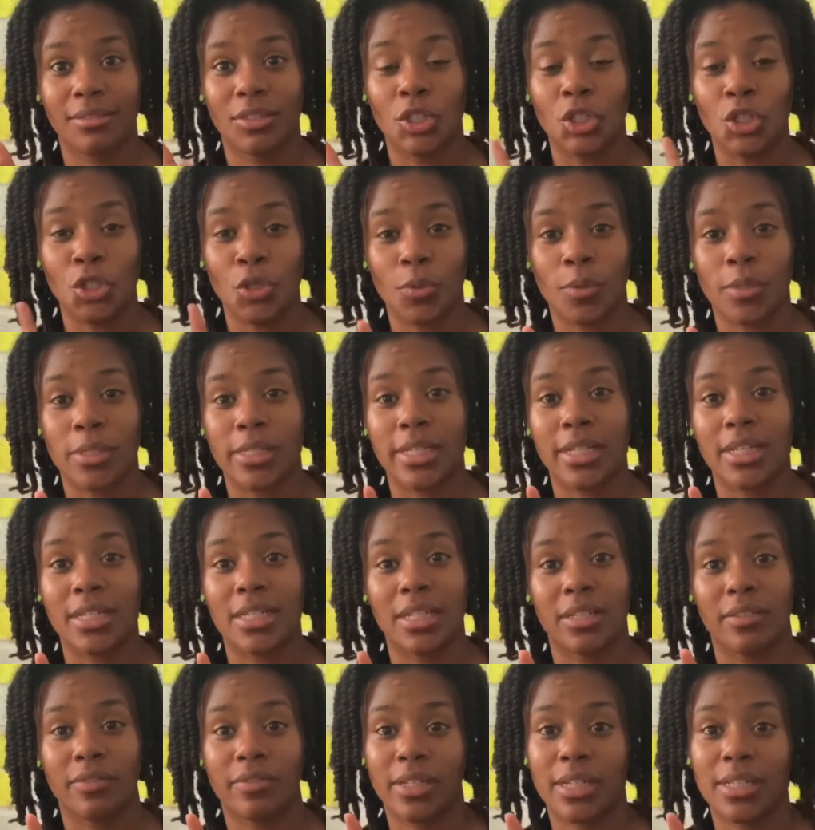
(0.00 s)
You will see a
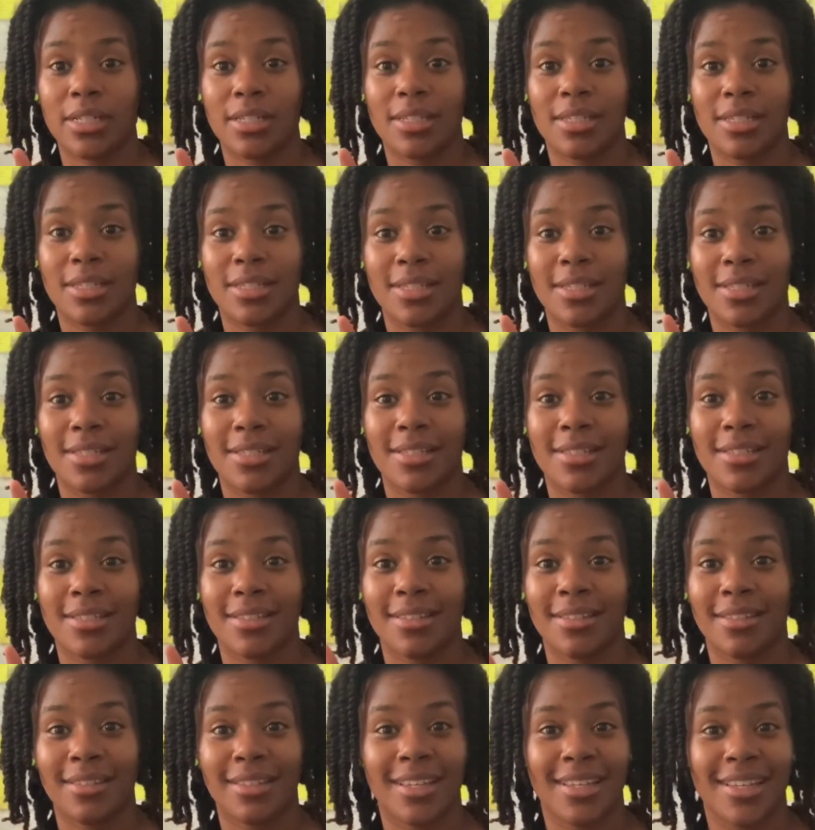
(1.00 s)
difference.
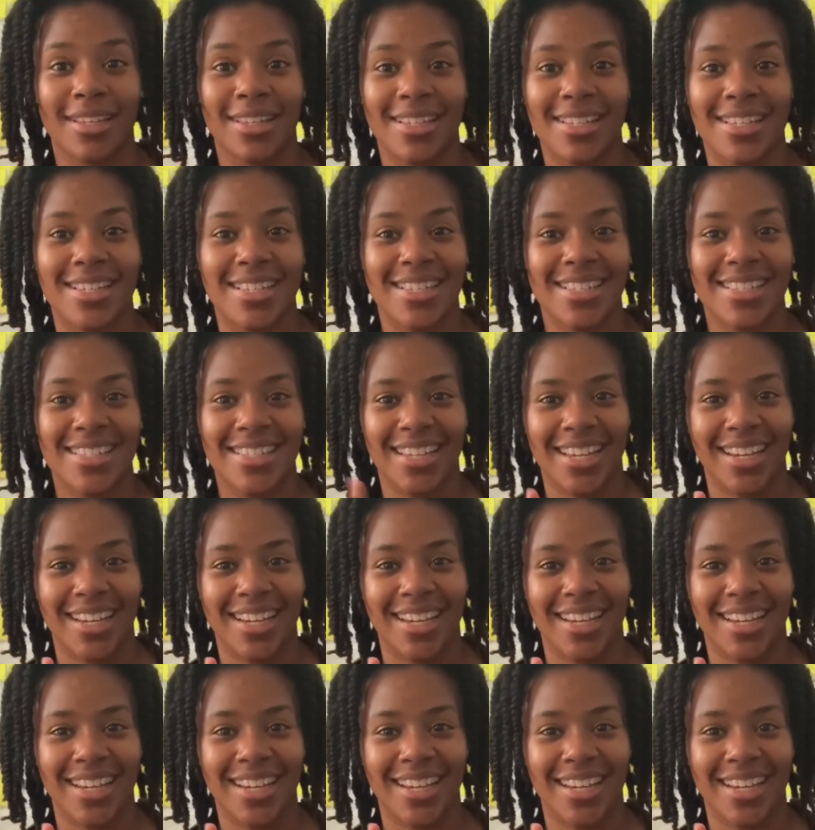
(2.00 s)
See ya.